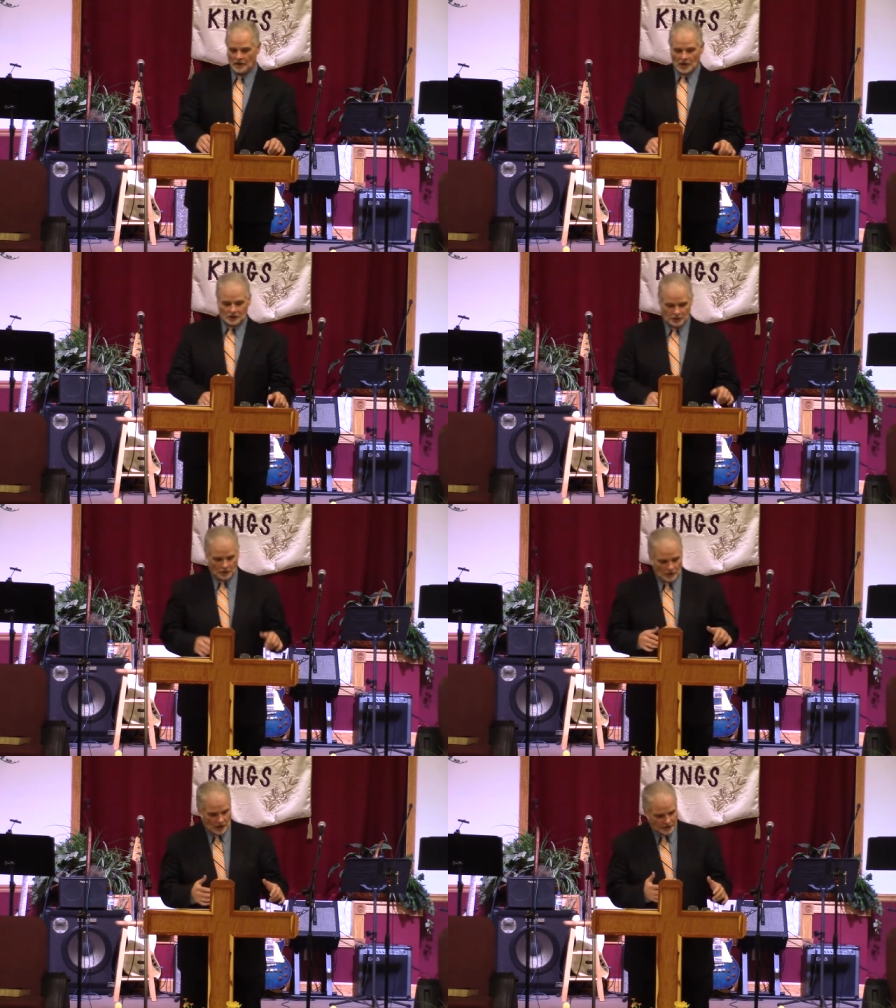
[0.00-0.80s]

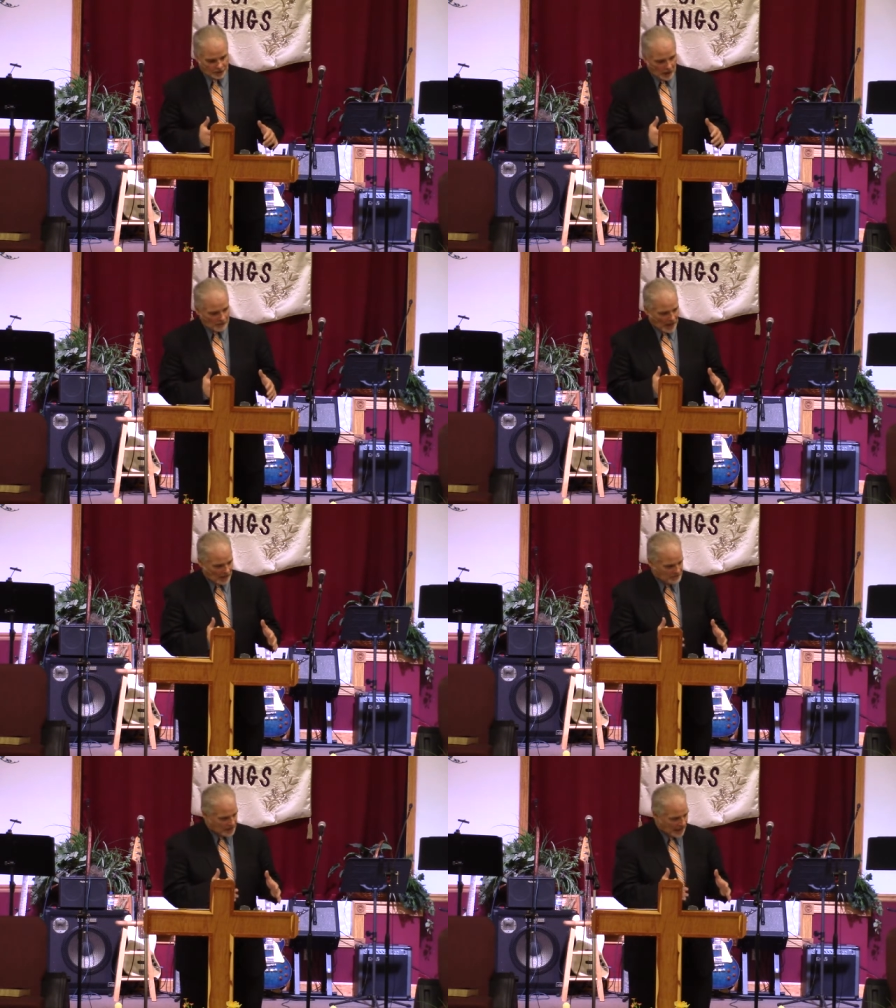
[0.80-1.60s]
So, uh, so I'm,
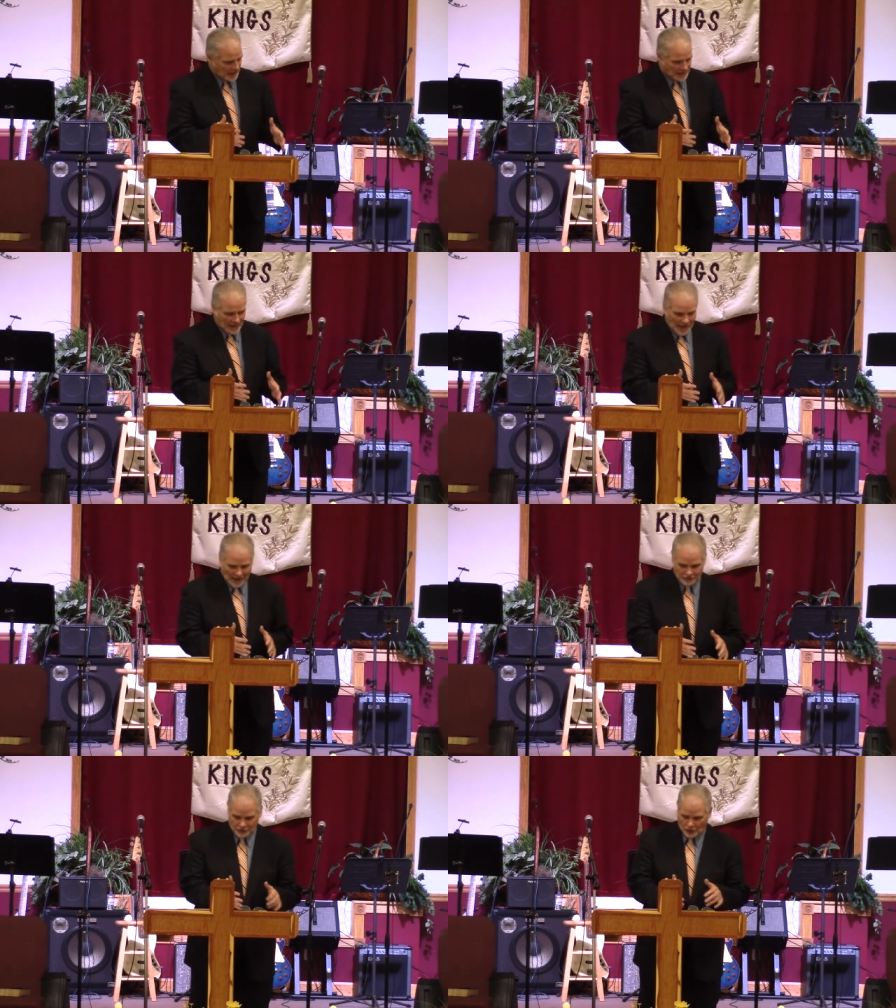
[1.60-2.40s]
I'm beginning to
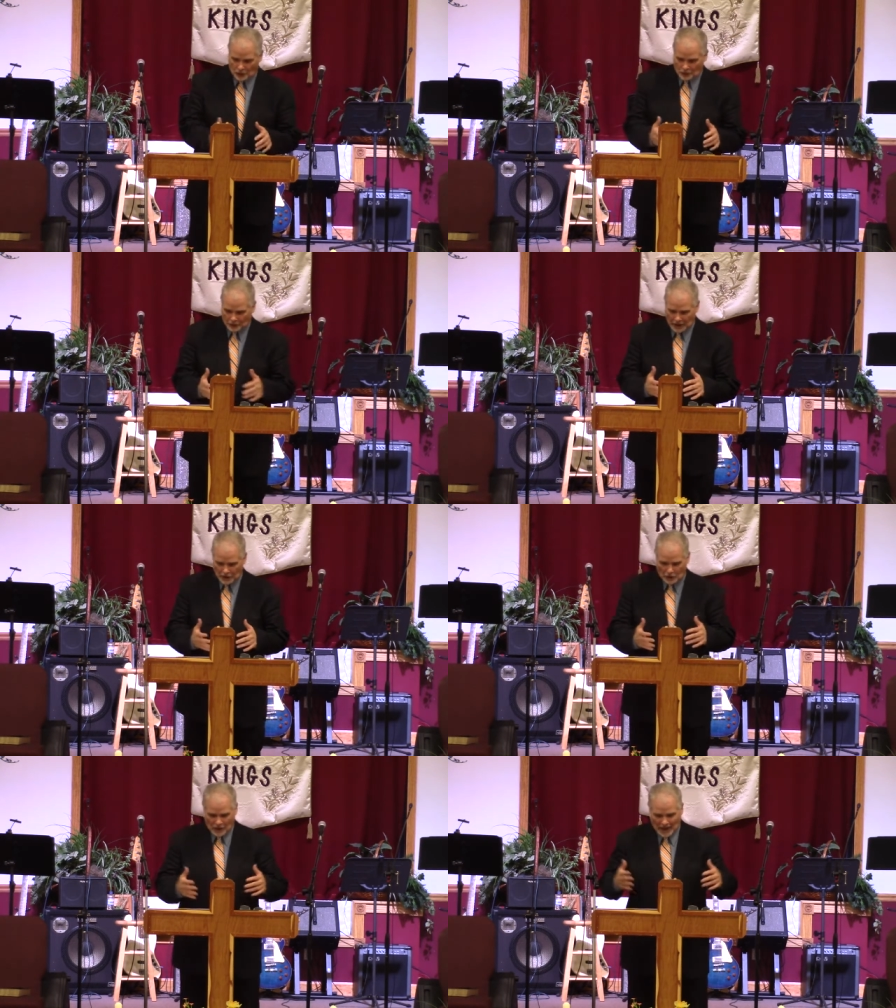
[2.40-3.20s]
ask the Lord, okay,
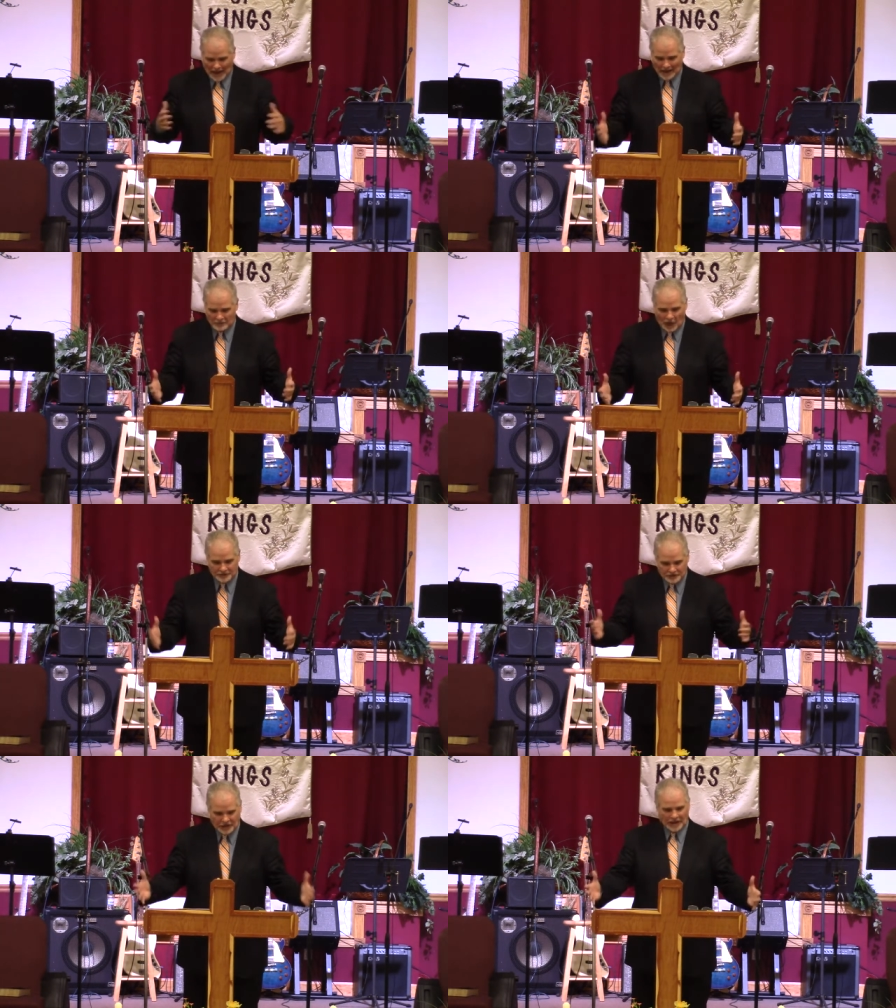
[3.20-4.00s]
Lord, I'm
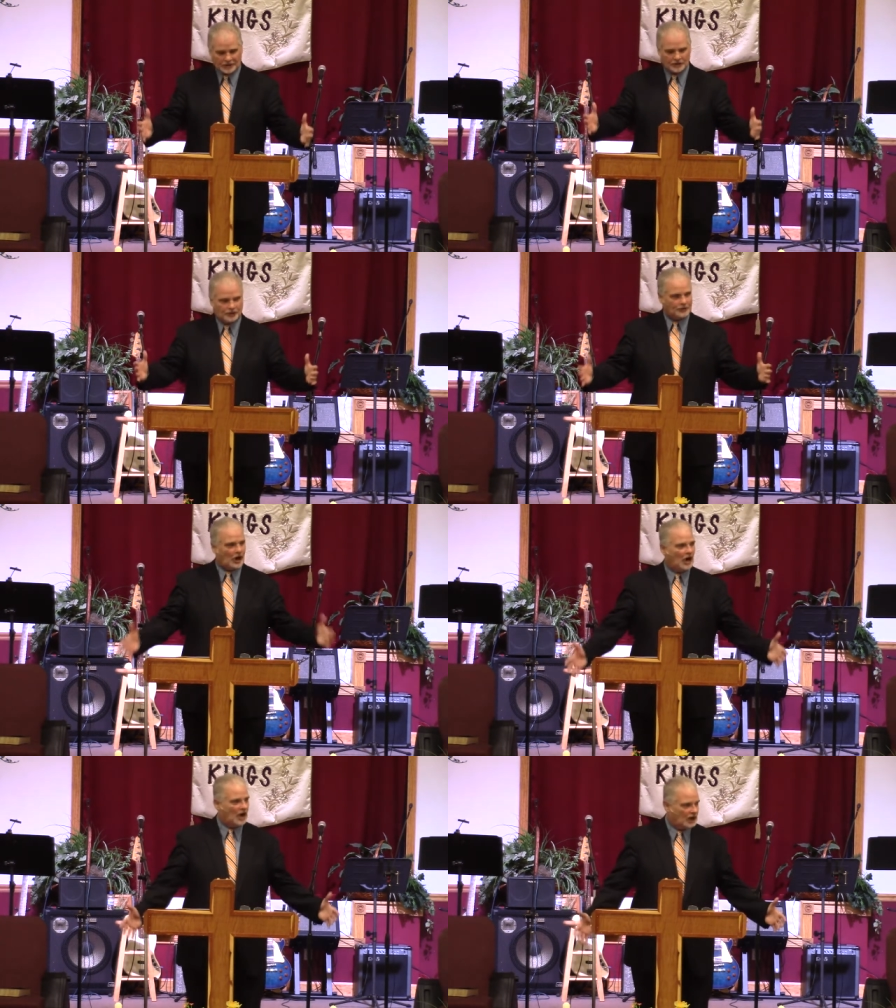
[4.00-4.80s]
not taking the
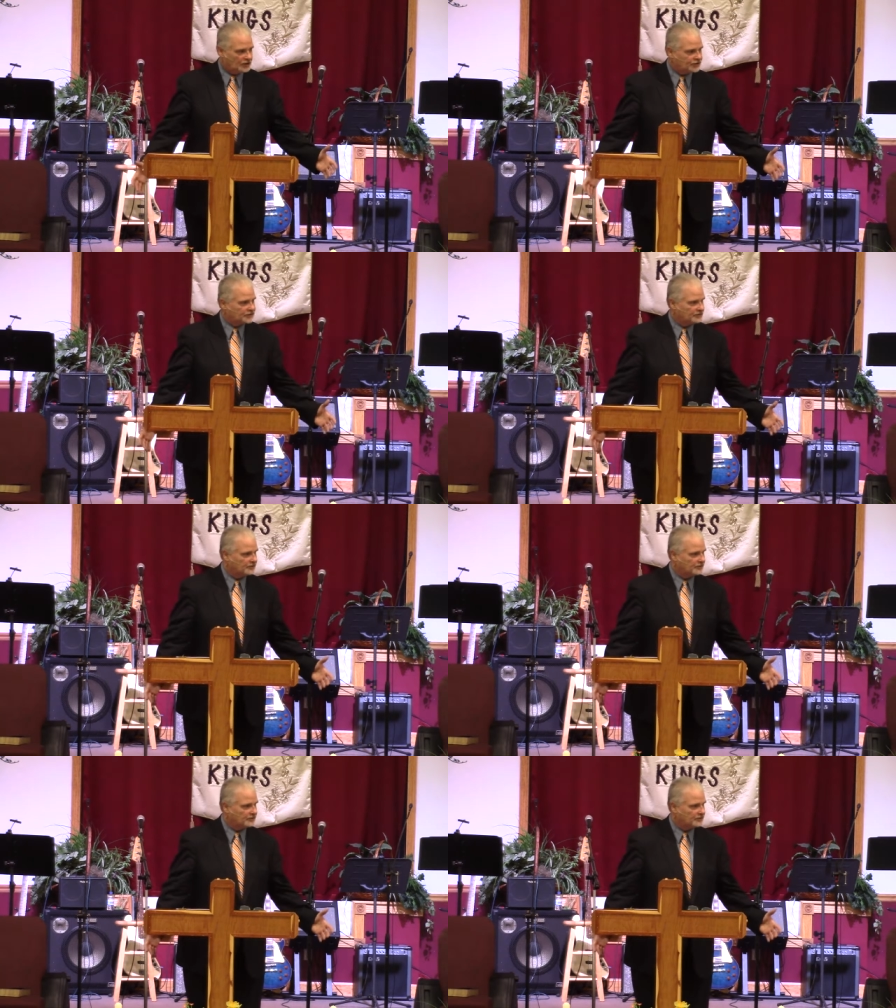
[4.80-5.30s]
drugs.